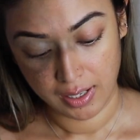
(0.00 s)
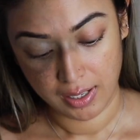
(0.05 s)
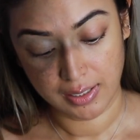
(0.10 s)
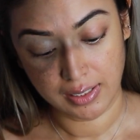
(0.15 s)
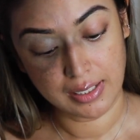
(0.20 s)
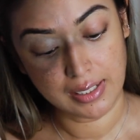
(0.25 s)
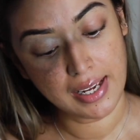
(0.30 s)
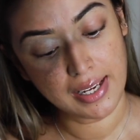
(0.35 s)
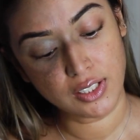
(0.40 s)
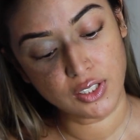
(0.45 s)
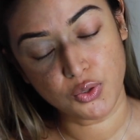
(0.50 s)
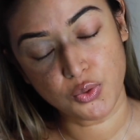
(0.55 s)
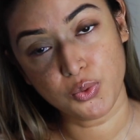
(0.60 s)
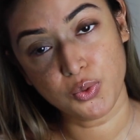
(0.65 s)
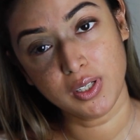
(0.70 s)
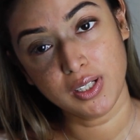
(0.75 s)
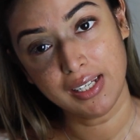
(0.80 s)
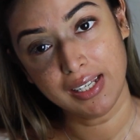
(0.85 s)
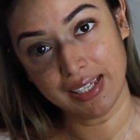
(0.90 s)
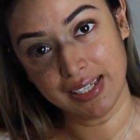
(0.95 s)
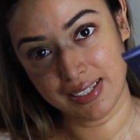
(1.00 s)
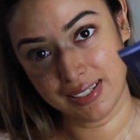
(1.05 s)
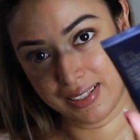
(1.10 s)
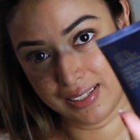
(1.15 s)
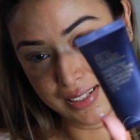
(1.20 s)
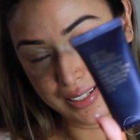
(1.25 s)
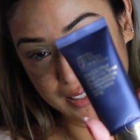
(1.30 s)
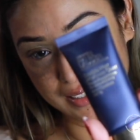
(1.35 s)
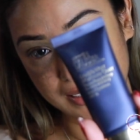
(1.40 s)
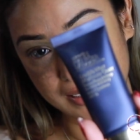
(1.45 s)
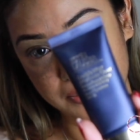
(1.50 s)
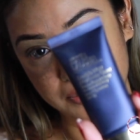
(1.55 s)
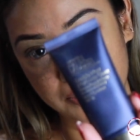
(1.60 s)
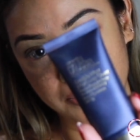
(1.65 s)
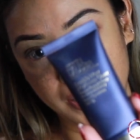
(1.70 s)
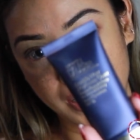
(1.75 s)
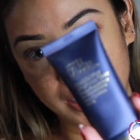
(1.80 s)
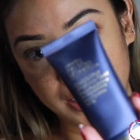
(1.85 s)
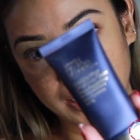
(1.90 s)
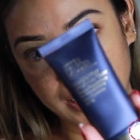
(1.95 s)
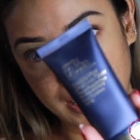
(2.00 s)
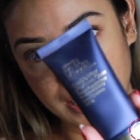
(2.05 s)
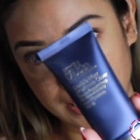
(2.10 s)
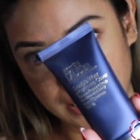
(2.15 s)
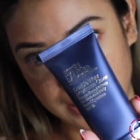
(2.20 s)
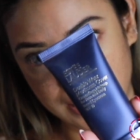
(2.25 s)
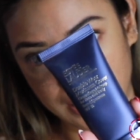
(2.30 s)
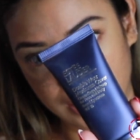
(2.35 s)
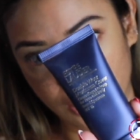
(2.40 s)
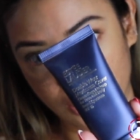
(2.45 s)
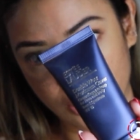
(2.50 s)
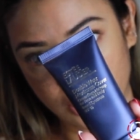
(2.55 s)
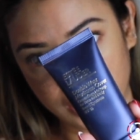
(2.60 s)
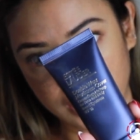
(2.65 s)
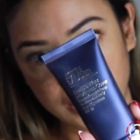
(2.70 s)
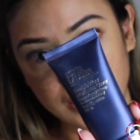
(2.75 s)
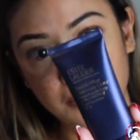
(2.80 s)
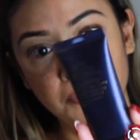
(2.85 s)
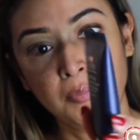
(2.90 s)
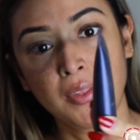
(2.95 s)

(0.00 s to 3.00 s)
And the next one is this by Estee Lauder.